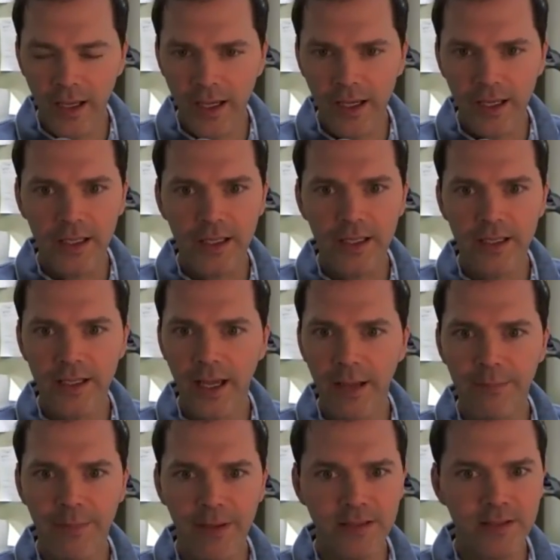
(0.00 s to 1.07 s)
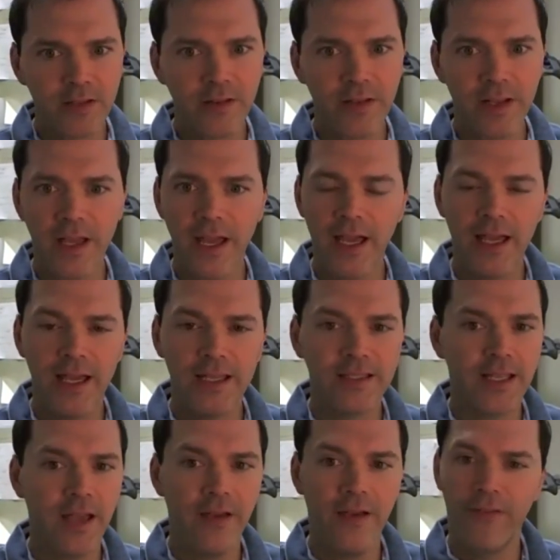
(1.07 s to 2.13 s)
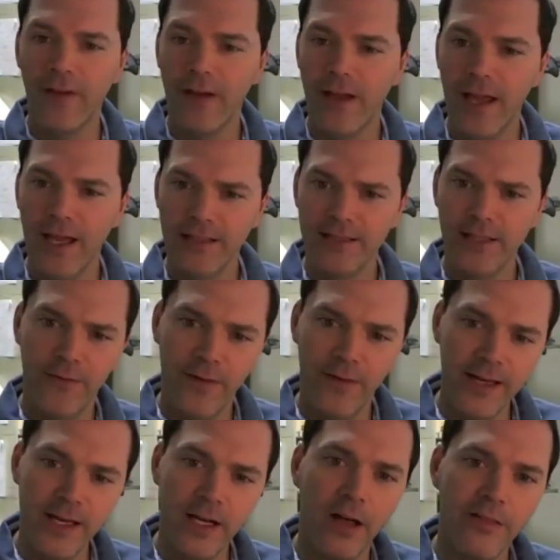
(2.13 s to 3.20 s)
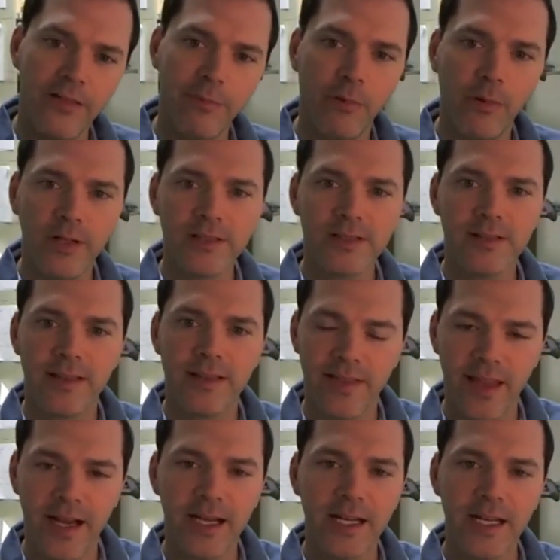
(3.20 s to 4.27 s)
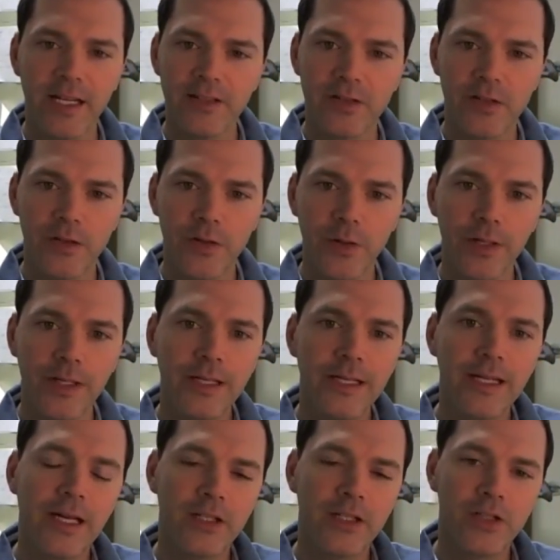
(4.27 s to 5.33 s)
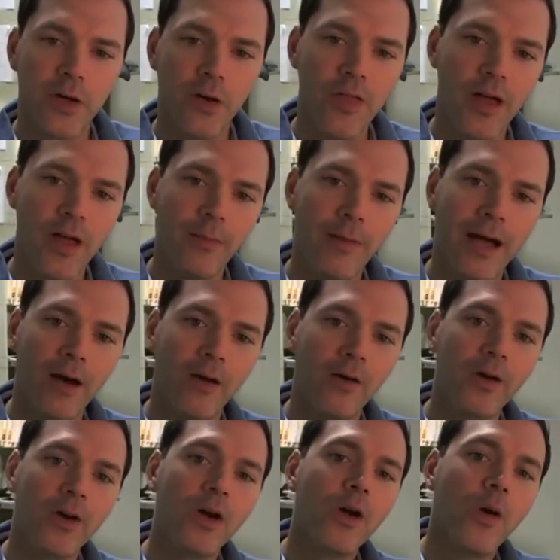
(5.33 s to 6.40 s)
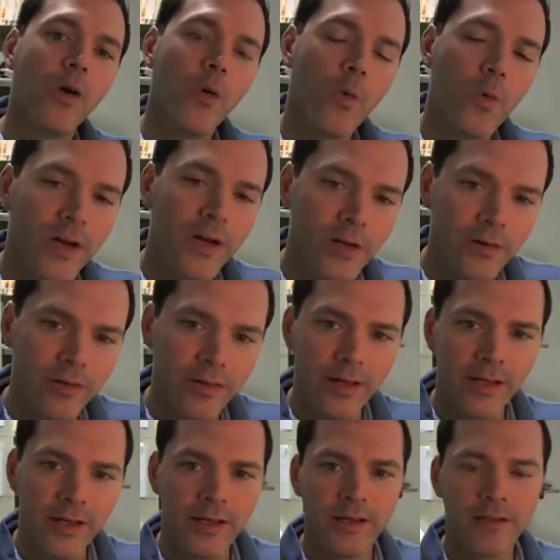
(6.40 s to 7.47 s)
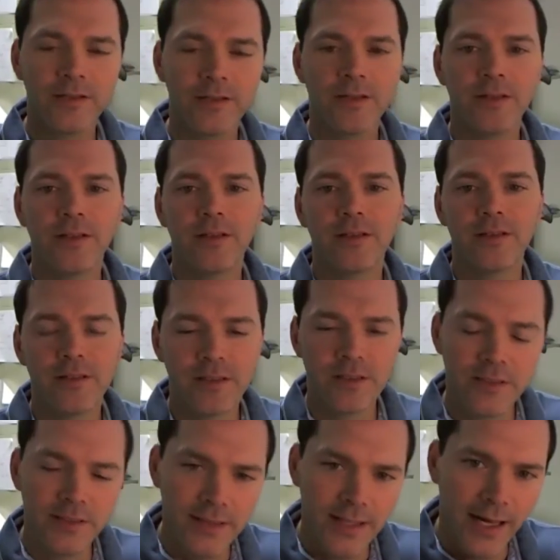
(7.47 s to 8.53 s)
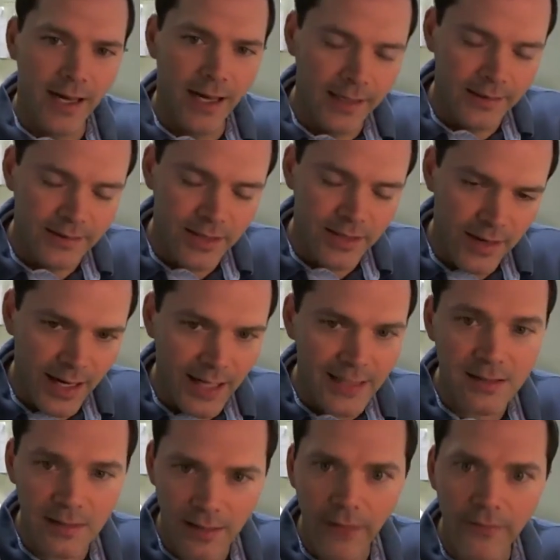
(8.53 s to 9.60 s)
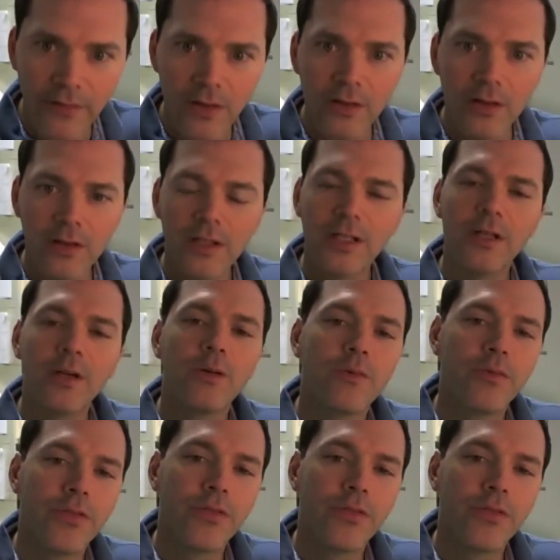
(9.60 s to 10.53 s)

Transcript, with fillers: Yeah, yeah. Basically, uh, if I hit all the points that I need to, and show them how we do things to the next level,